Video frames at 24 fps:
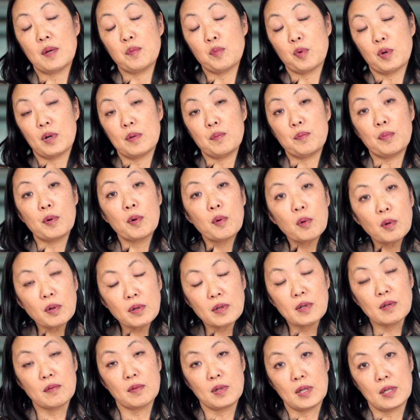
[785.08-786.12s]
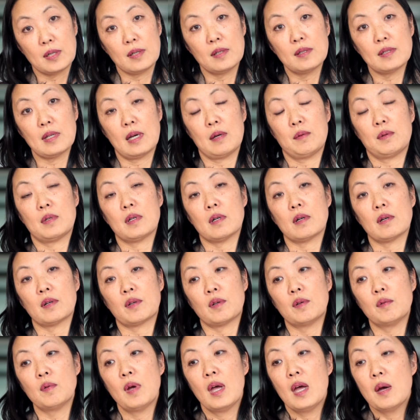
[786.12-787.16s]
and more important arenas, I would
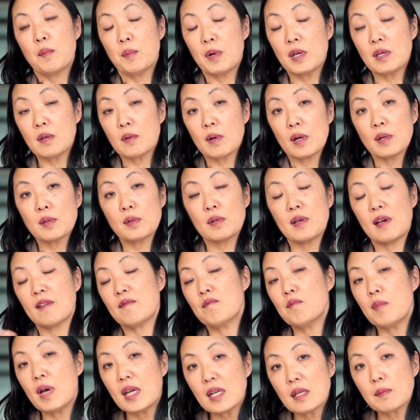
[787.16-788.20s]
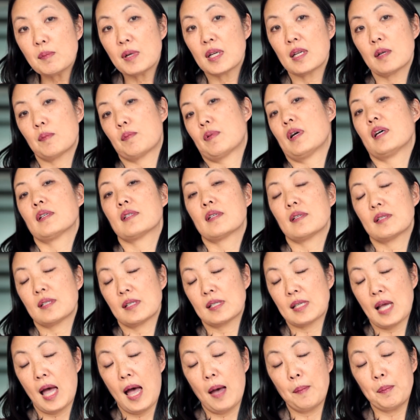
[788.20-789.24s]
argue, but you also have many, many
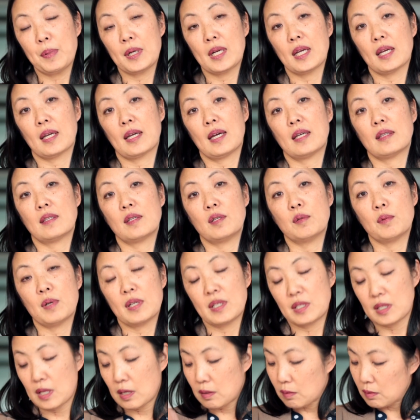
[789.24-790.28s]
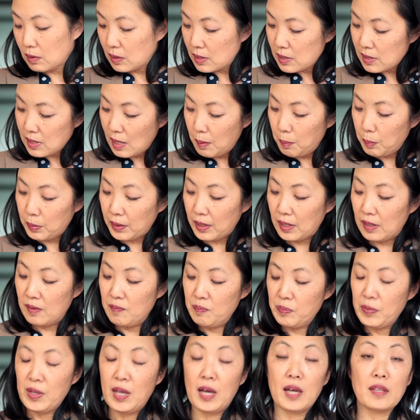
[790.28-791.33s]
processes happening at the UN General Assembly,
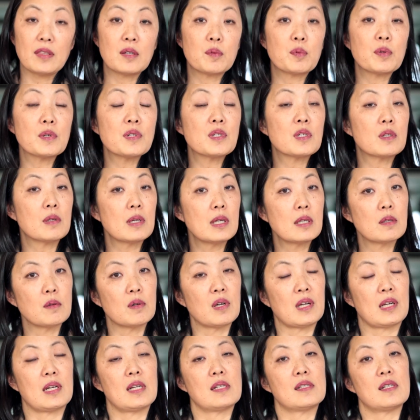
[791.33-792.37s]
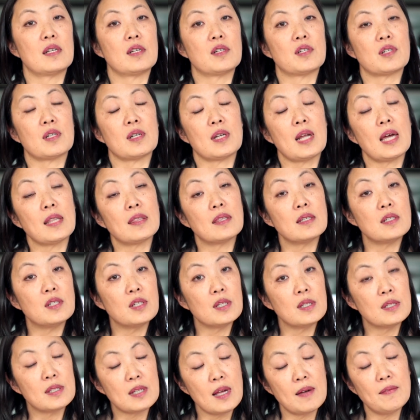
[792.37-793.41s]
at the World Trade Organization, at the
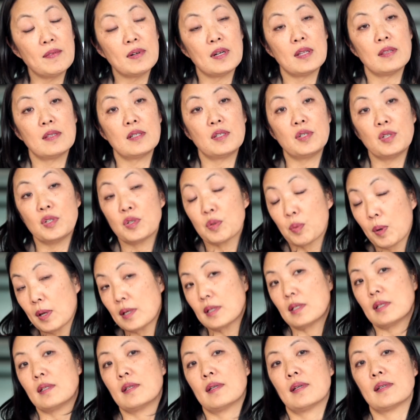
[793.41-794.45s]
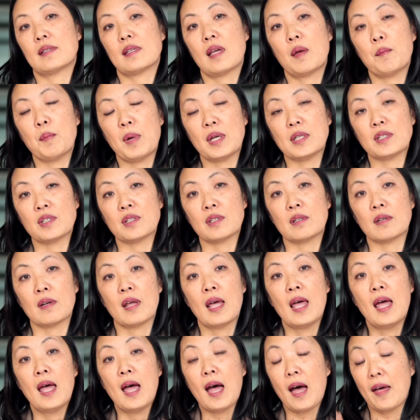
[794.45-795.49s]
G7 and the G20, as I
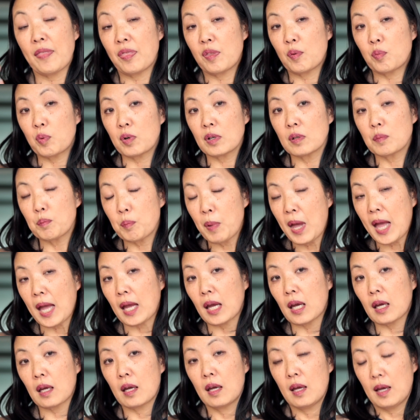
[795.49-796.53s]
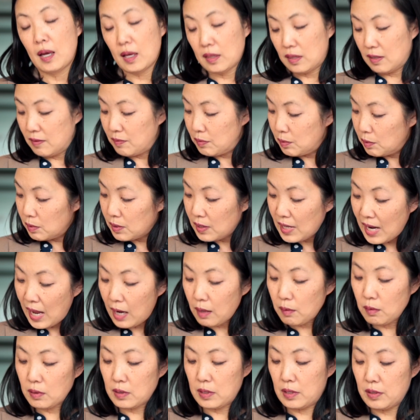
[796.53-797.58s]
mentioned, at the World Bank, at the Food and
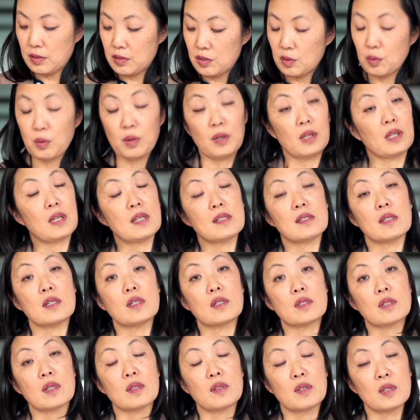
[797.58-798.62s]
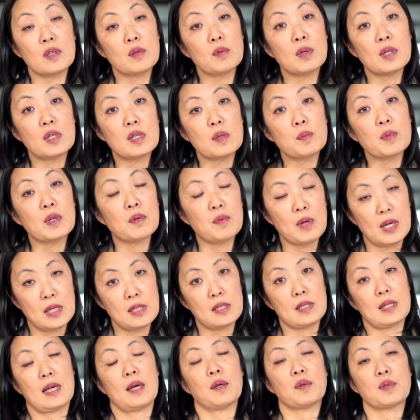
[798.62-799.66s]
Agriculture Organization, the UN Human
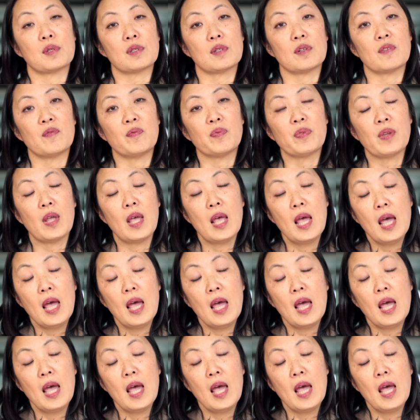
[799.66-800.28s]
Rights Council.